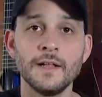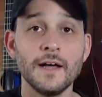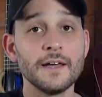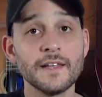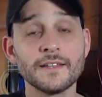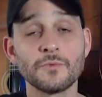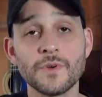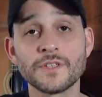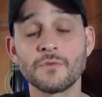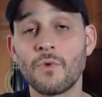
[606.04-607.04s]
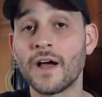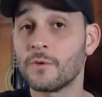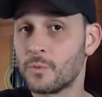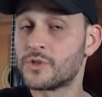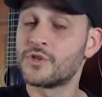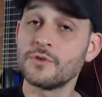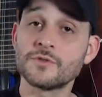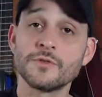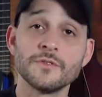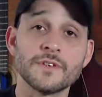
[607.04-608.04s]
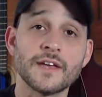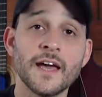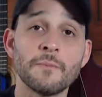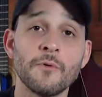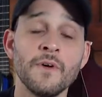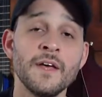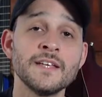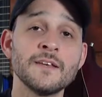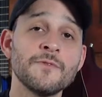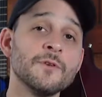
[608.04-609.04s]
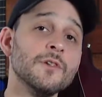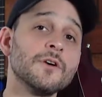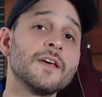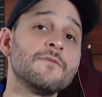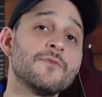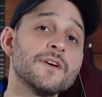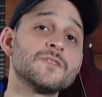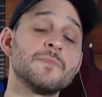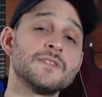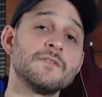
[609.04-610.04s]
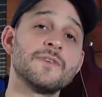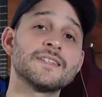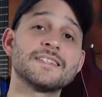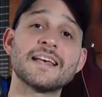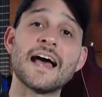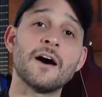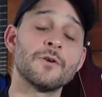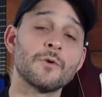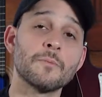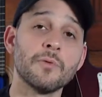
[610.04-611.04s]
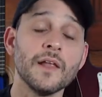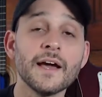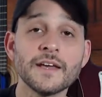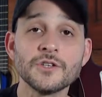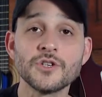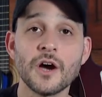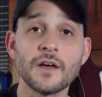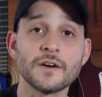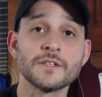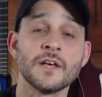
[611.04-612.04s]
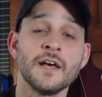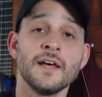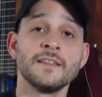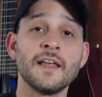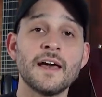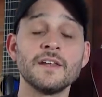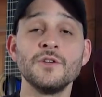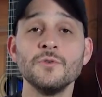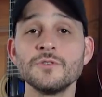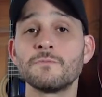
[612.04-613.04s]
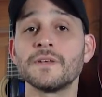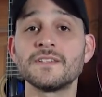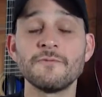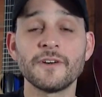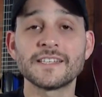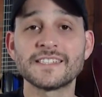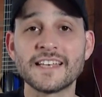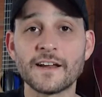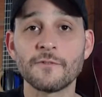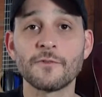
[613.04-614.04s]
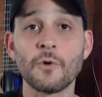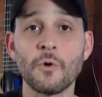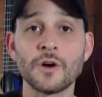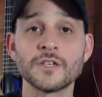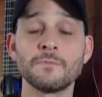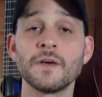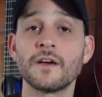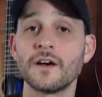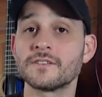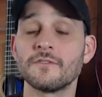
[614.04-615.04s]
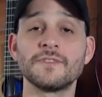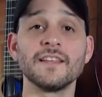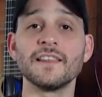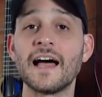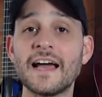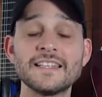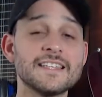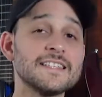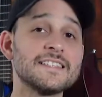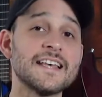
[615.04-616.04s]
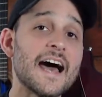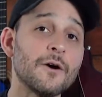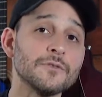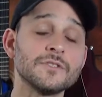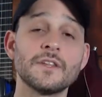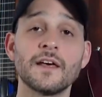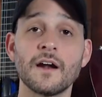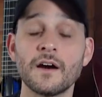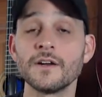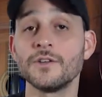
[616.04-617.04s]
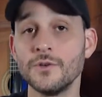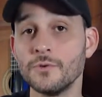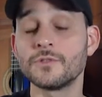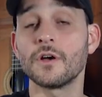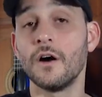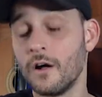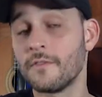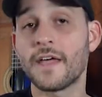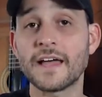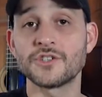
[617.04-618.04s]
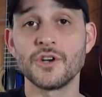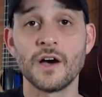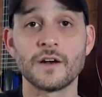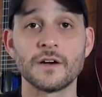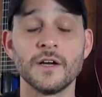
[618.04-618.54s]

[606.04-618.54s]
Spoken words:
Another reason why you would choose to use a capo is if you're looking for a specific sound or playing genres that use specific set of chords because of the lines and sounds that are used on that genre.